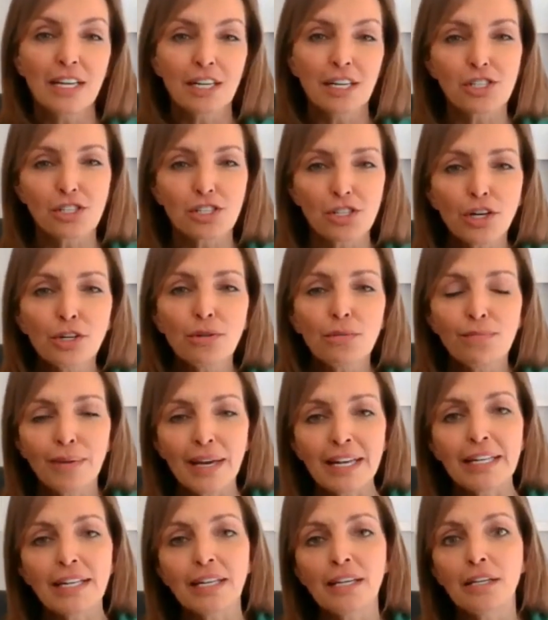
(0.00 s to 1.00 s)
so
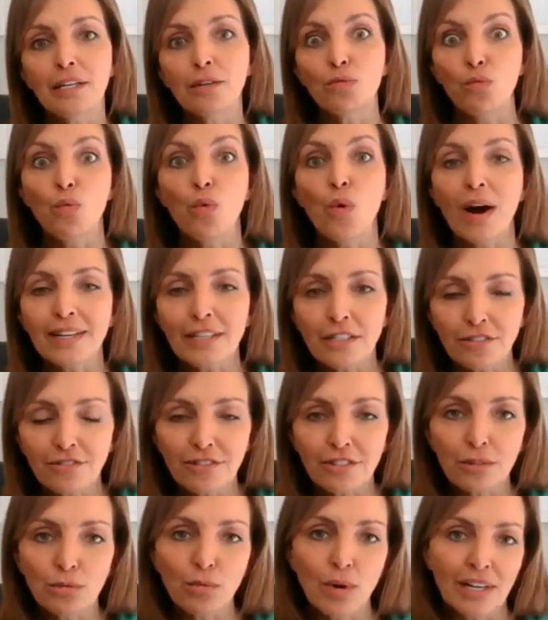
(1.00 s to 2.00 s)
many
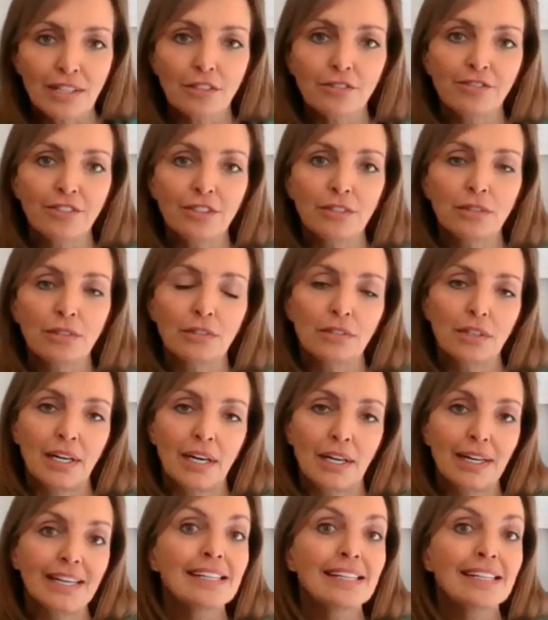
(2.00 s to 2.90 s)
wonderful